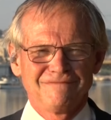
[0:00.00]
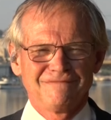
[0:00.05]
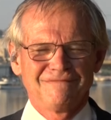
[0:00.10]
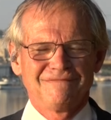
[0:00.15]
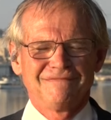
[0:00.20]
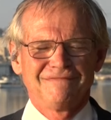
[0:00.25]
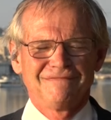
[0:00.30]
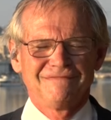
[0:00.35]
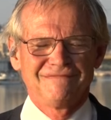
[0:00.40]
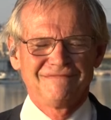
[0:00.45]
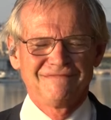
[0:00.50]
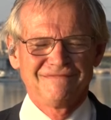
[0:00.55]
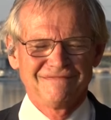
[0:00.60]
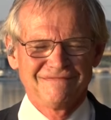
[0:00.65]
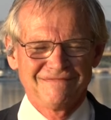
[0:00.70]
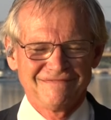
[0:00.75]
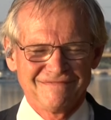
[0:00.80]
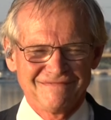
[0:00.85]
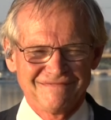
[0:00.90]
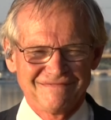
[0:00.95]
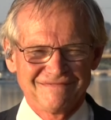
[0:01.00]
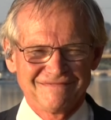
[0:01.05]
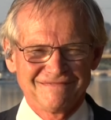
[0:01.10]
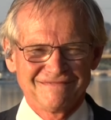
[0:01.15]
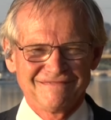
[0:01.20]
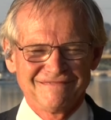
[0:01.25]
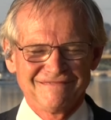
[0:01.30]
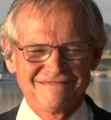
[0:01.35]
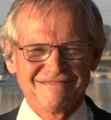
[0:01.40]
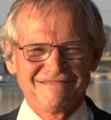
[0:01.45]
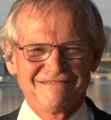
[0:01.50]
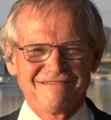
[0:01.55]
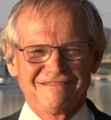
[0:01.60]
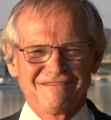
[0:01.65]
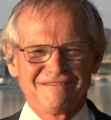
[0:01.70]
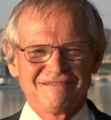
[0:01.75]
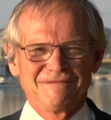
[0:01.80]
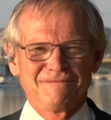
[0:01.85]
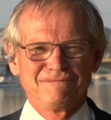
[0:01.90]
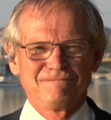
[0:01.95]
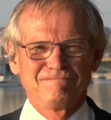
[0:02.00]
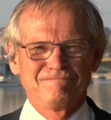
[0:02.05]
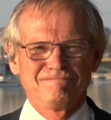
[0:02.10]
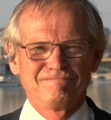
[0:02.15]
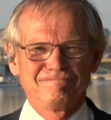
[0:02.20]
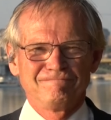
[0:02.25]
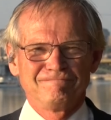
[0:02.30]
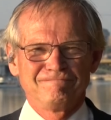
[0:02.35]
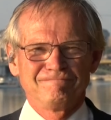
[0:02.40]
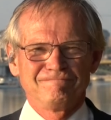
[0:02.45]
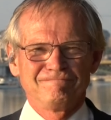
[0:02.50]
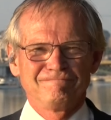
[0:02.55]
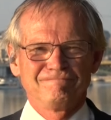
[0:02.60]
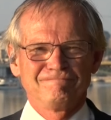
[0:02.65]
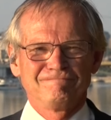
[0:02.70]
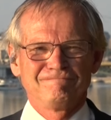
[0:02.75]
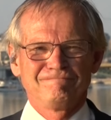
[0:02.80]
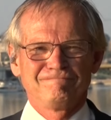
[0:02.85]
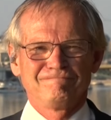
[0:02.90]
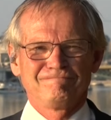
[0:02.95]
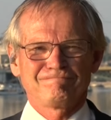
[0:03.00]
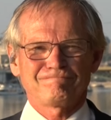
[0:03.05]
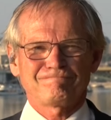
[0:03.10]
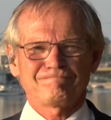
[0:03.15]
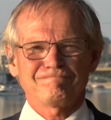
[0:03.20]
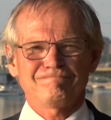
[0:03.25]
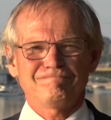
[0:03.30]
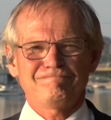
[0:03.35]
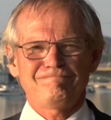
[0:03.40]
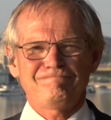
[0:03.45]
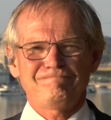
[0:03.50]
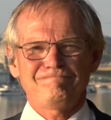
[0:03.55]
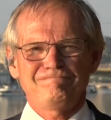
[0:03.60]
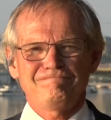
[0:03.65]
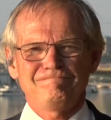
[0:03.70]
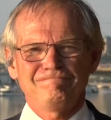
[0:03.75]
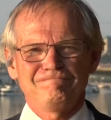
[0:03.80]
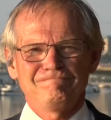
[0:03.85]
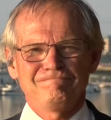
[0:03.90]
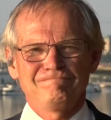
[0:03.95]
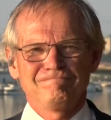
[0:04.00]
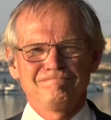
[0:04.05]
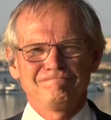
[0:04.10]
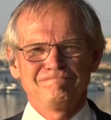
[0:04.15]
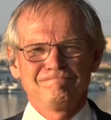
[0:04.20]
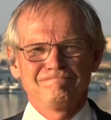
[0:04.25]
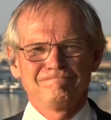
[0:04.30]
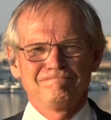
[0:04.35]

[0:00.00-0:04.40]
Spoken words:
(silent)